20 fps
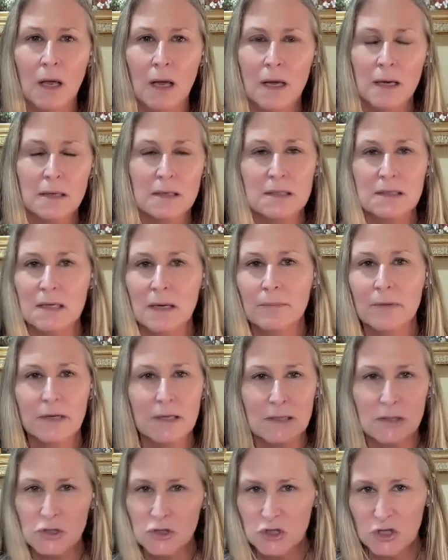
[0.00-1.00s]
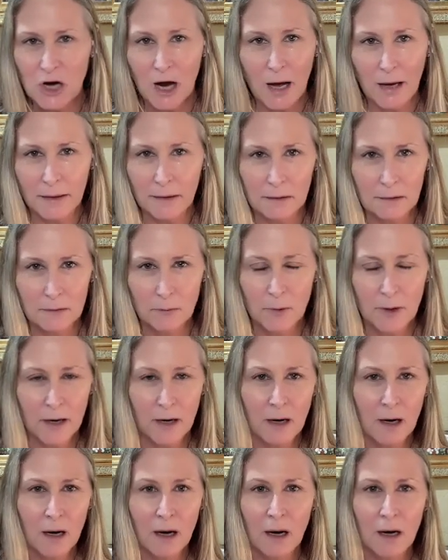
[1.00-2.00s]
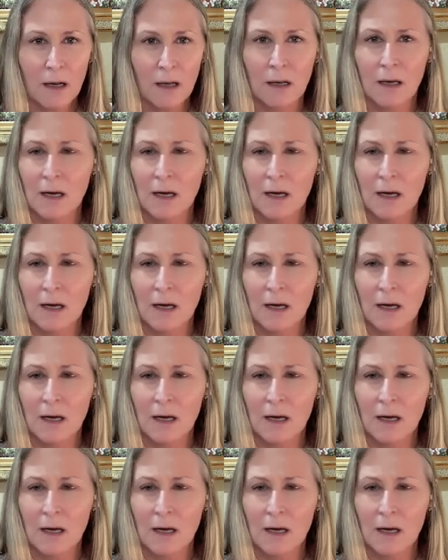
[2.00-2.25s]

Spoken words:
somebody's child. We are all